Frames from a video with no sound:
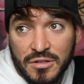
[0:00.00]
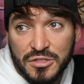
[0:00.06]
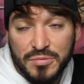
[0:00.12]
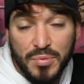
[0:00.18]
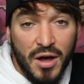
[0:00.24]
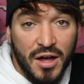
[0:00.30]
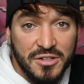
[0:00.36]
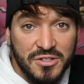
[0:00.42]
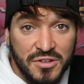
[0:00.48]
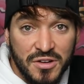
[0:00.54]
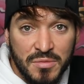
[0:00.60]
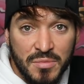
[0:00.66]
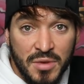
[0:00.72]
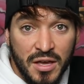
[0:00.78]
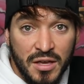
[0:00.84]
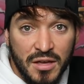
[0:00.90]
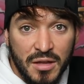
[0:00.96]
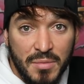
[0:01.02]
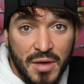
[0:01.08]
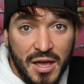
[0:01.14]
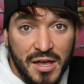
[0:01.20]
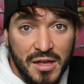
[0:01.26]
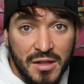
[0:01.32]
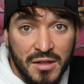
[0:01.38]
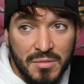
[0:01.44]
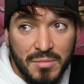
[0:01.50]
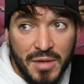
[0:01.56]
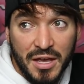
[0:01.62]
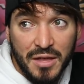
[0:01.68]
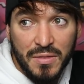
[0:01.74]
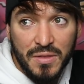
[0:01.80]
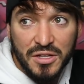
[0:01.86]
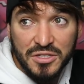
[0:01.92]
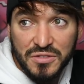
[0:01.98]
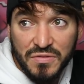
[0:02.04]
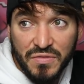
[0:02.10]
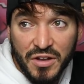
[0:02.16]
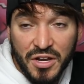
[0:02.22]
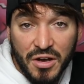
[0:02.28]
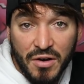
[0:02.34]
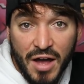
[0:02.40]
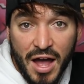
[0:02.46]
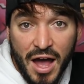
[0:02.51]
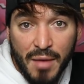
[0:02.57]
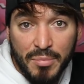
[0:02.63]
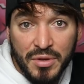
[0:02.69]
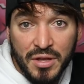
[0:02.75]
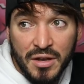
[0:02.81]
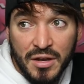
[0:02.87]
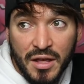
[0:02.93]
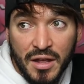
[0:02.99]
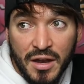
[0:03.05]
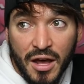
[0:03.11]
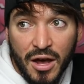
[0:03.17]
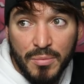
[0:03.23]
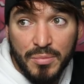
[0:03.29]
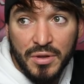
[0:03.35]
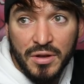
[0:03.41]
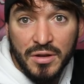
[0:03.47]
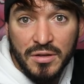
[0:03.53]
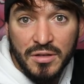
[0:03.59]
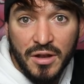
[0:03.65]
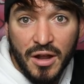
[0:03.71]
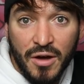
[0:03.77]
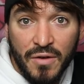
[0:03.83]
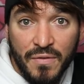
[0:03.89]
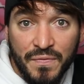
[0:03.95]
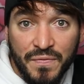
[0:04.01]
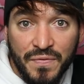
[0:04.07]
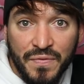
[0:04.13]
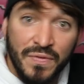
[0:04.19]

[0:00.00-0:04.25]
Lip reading: sponsoring me and making this video happen and helping, you know,